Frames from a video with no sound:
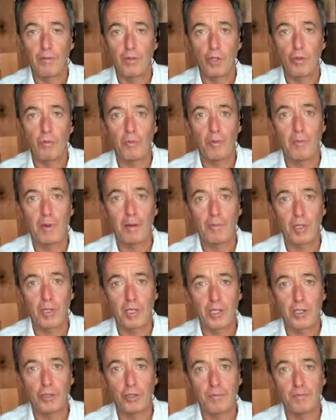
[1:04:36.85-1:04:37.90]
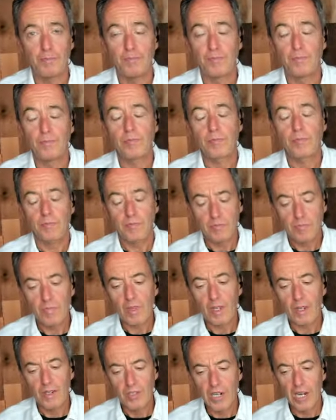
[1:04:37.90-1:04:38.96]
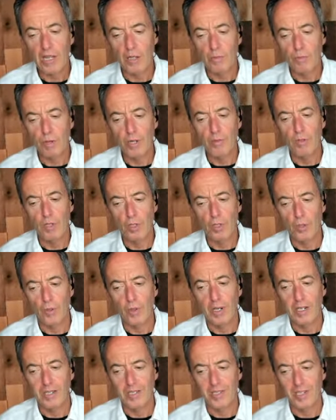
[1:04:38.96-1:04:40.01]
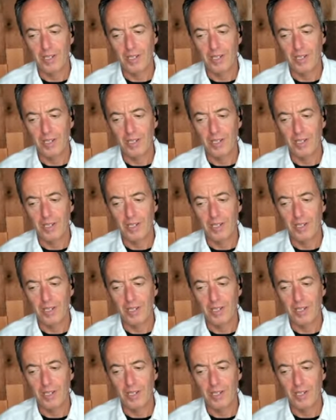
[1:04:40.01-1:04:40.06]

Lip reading: of the human population is calibrated below